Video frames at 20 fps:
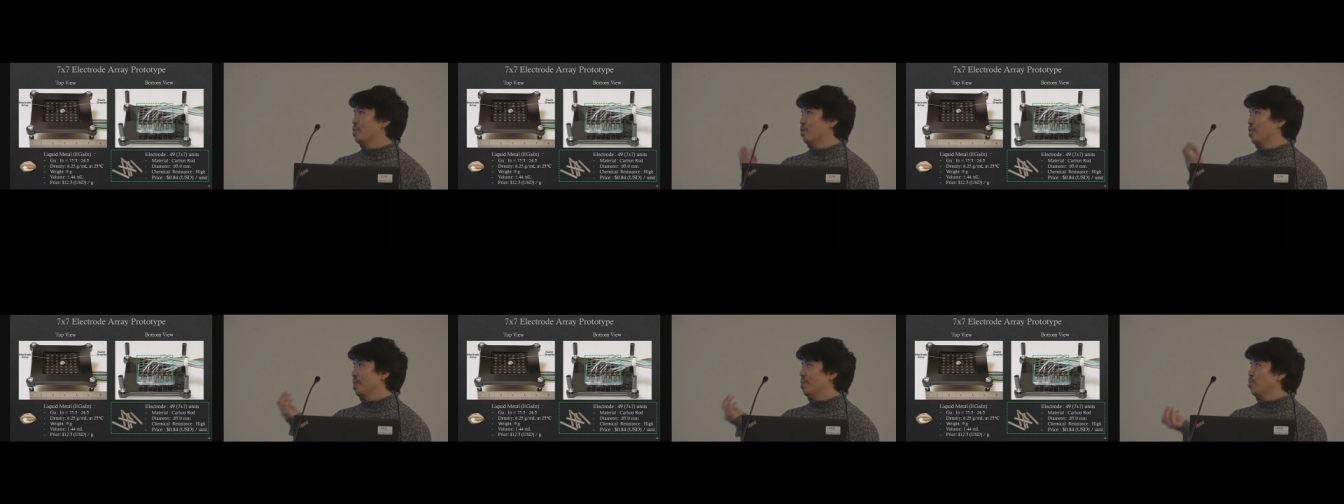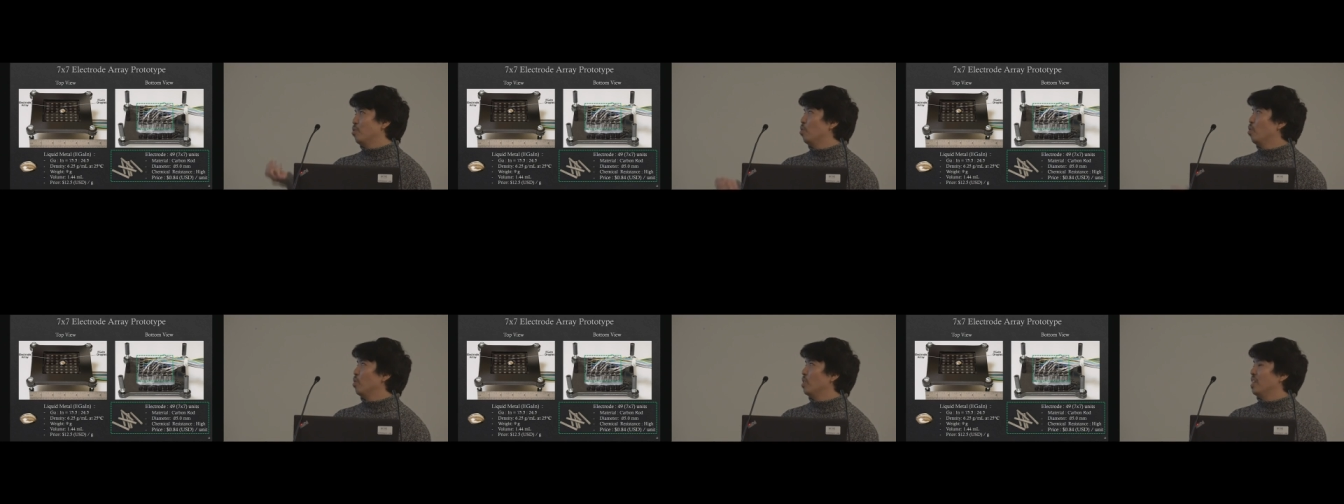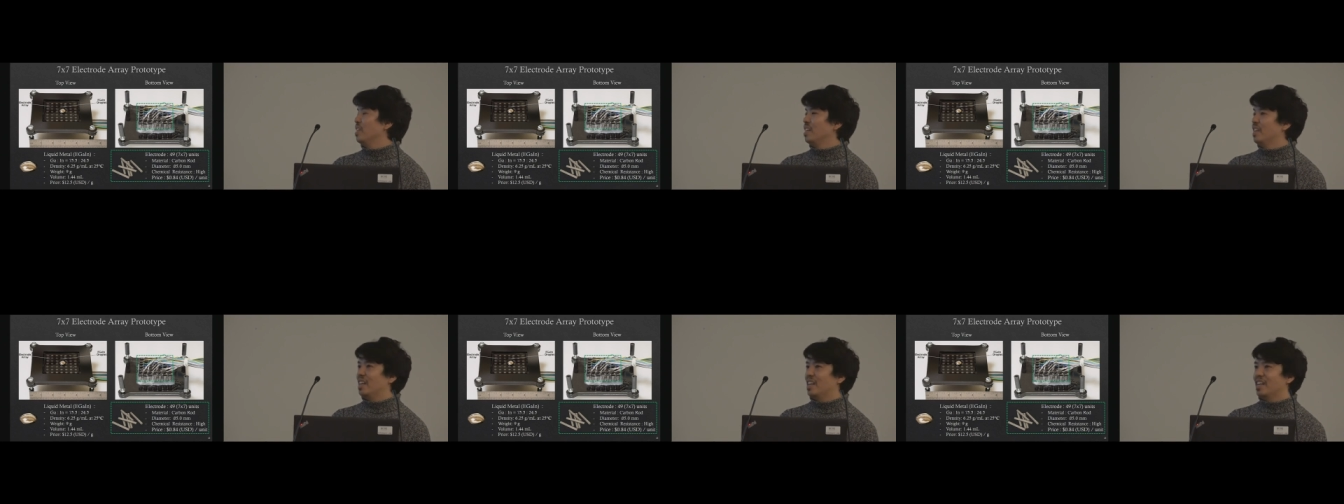So even
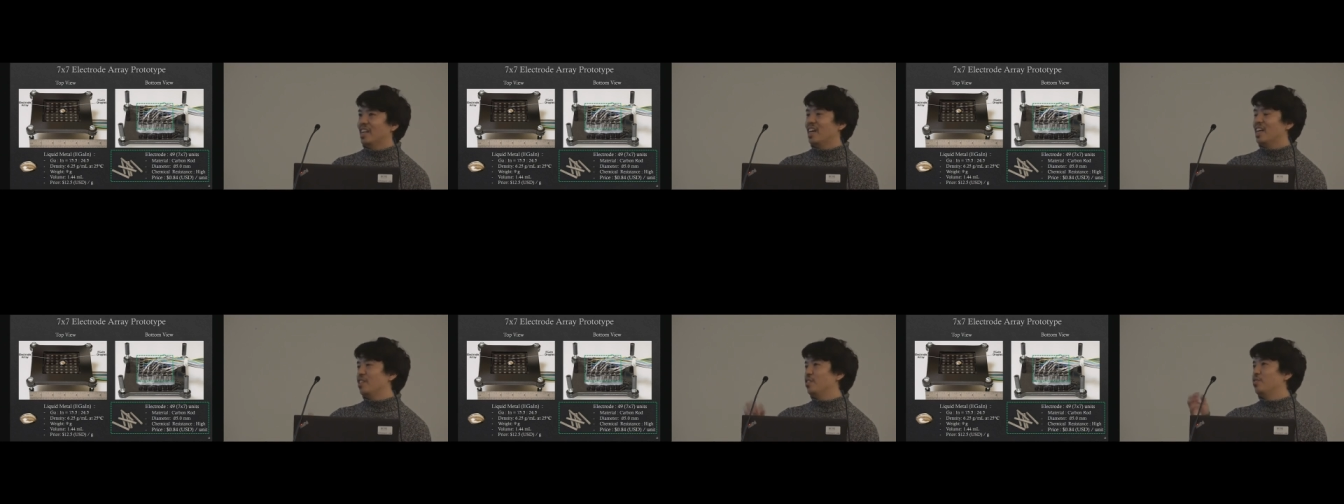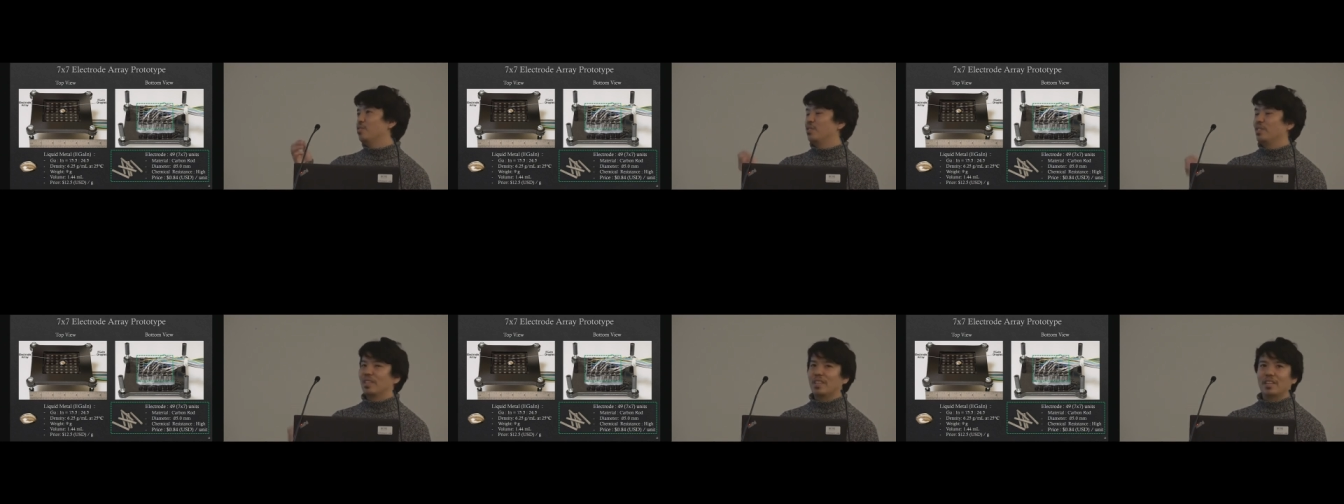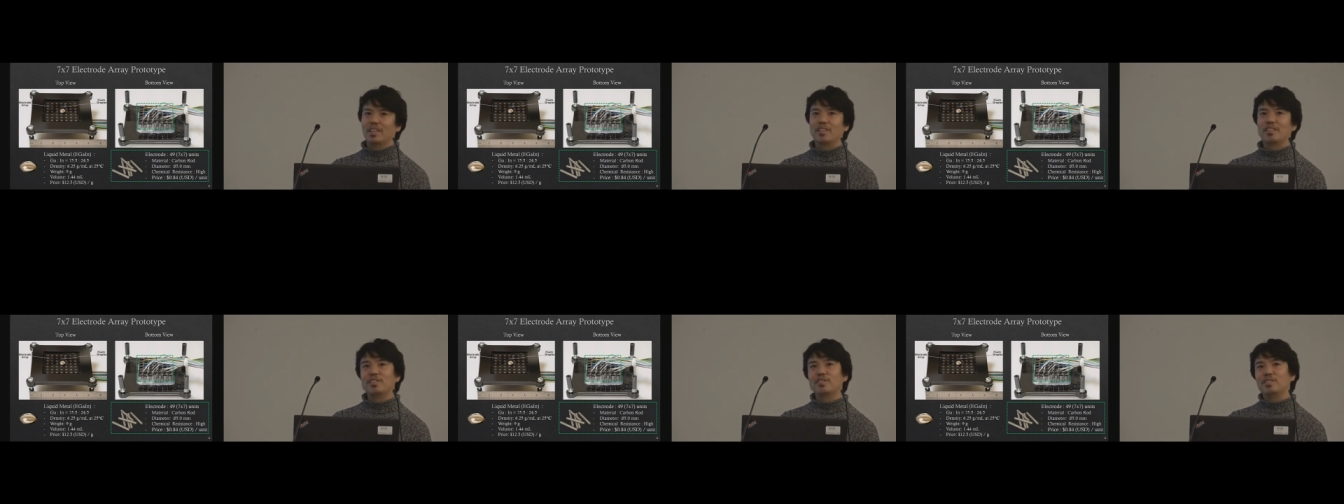49, I took
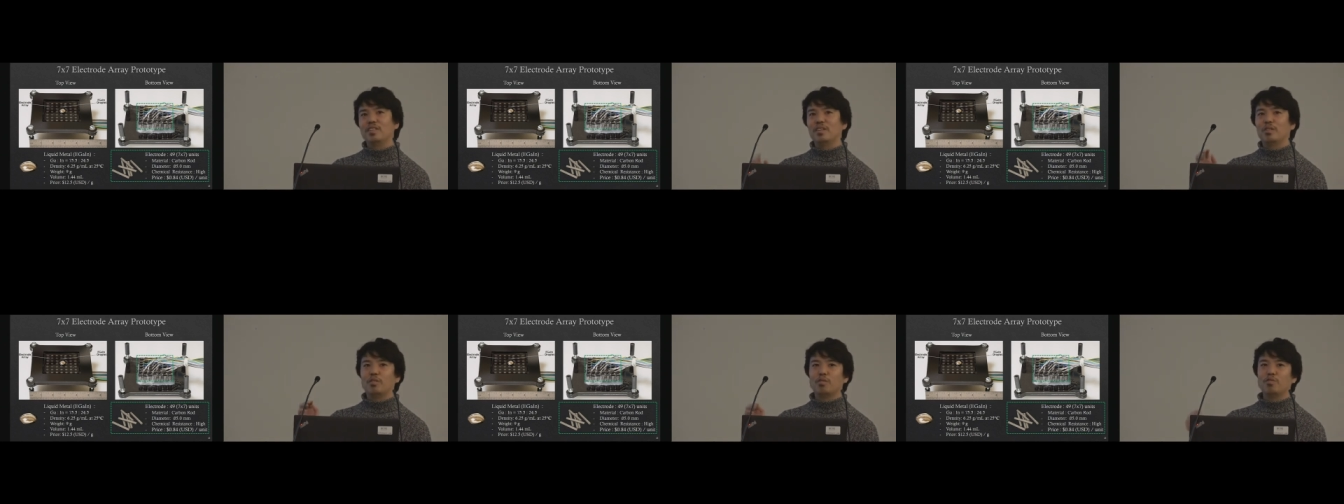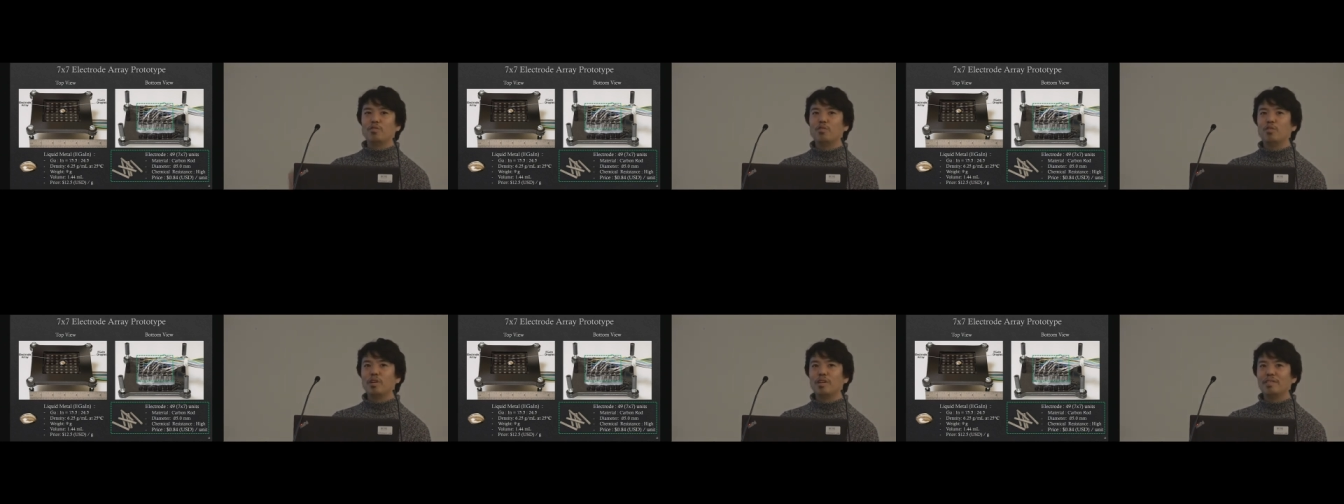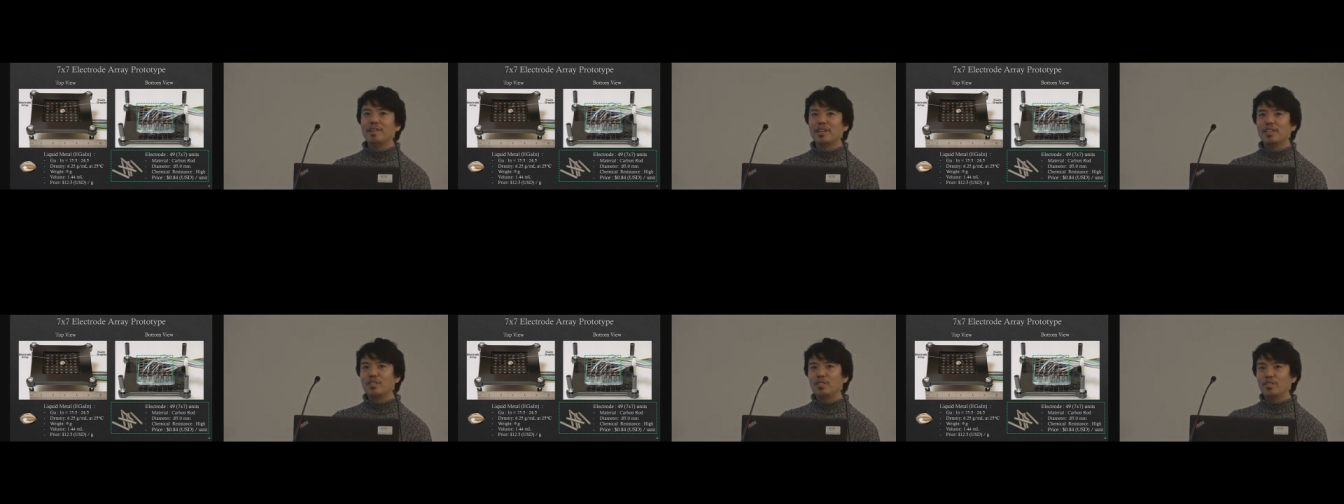3 or
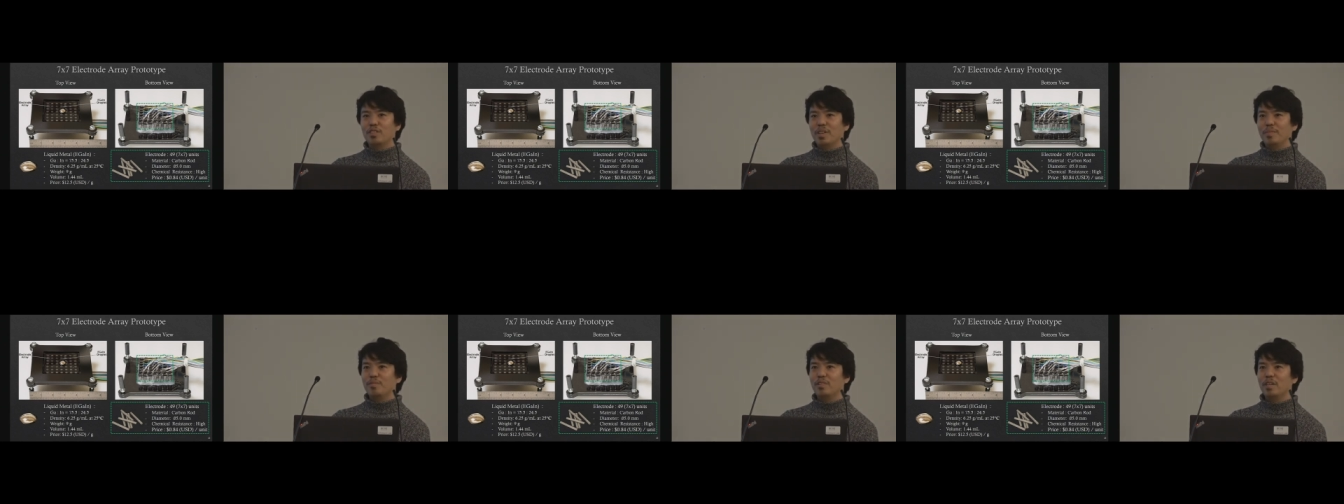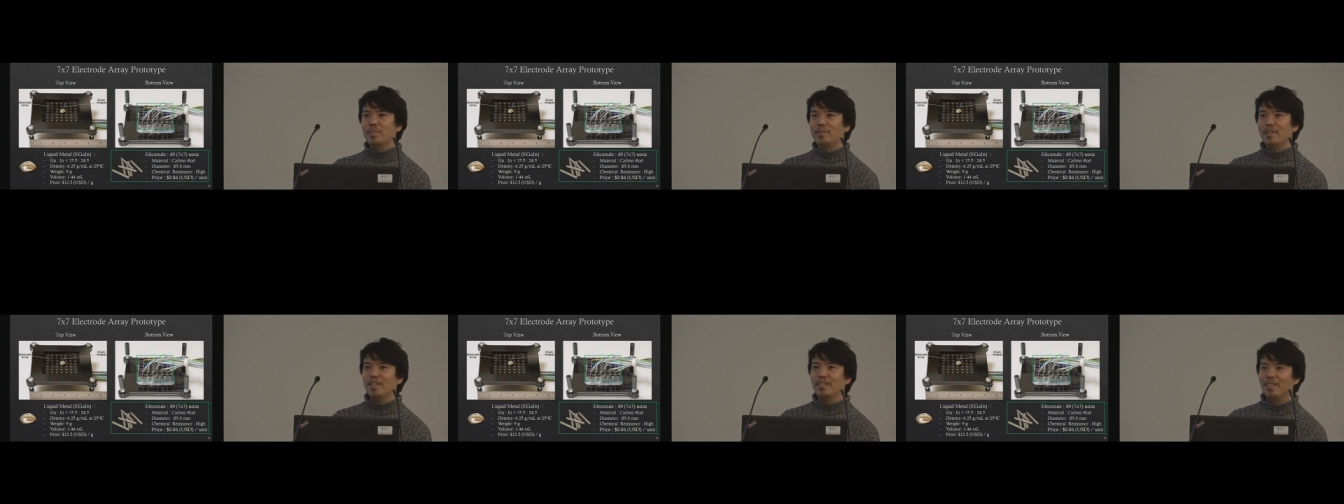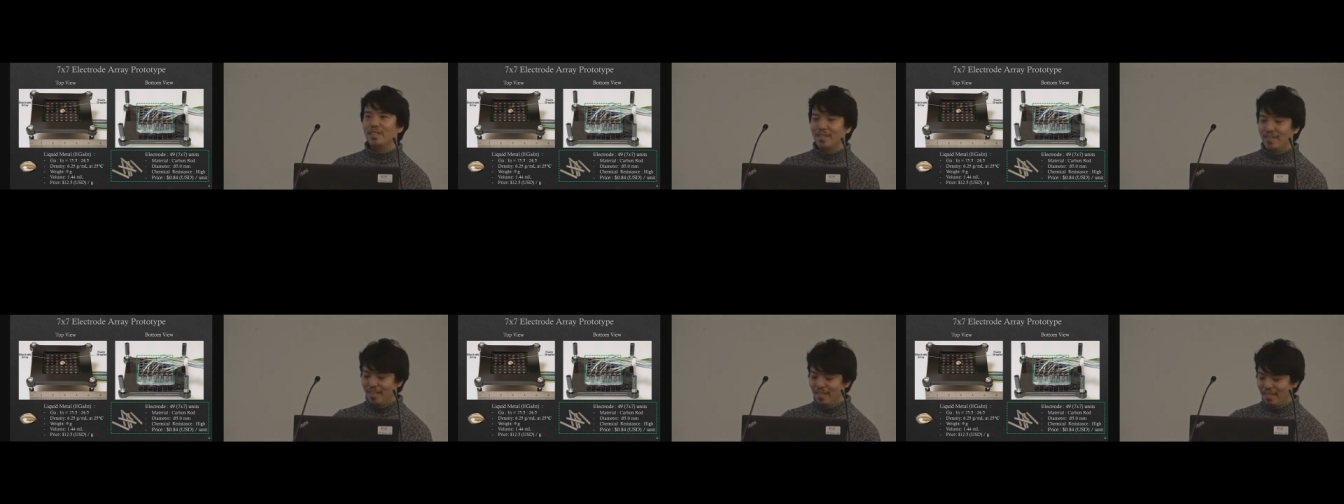4 hours to
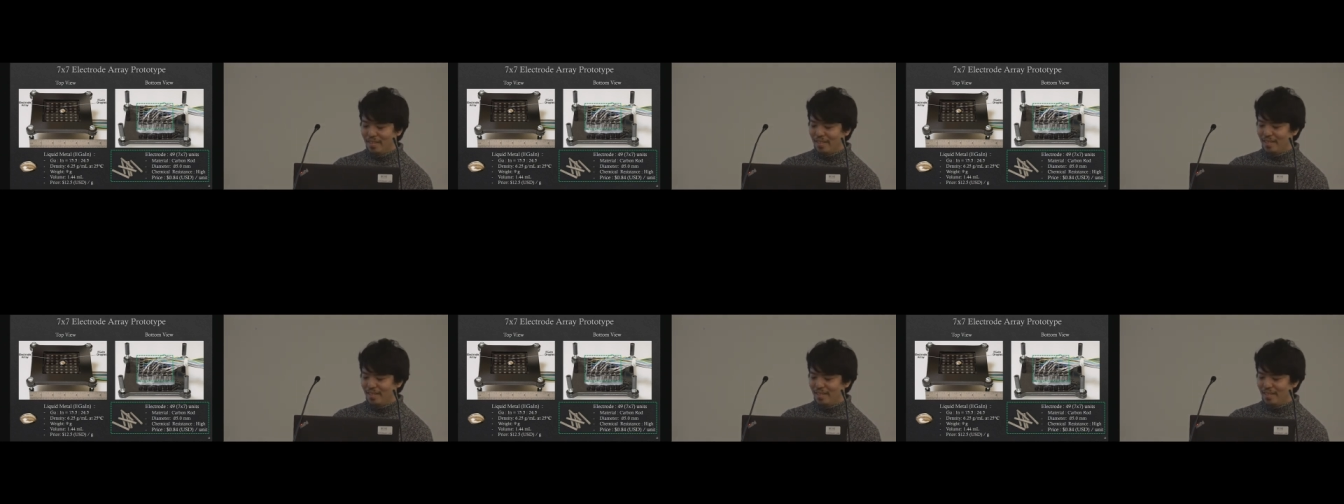implement.